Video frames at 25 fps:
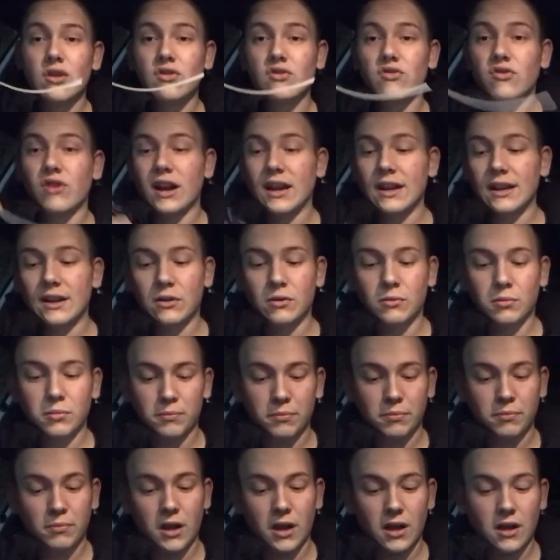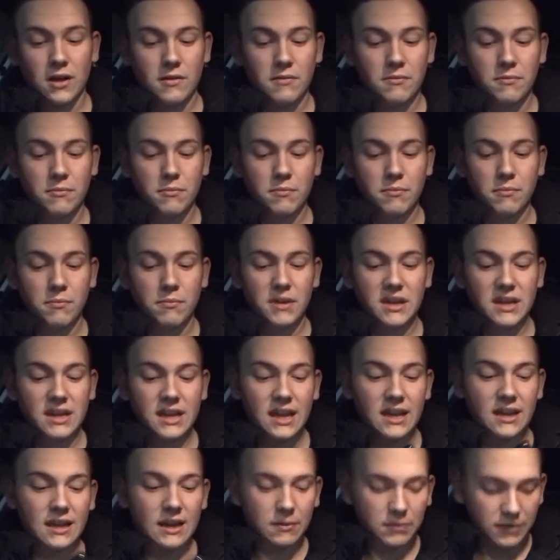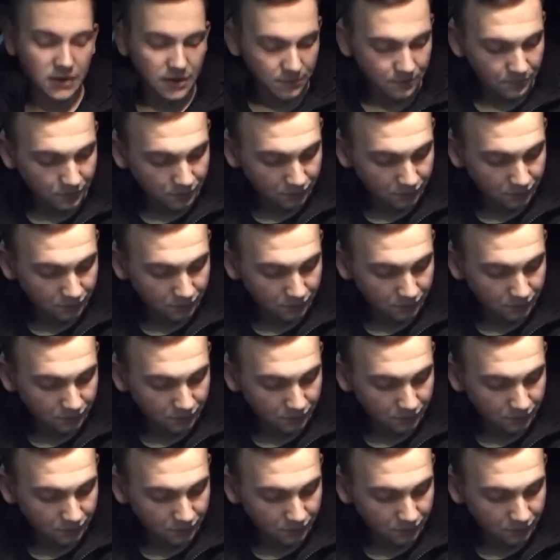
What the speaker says: Great little bit of kit, that bit.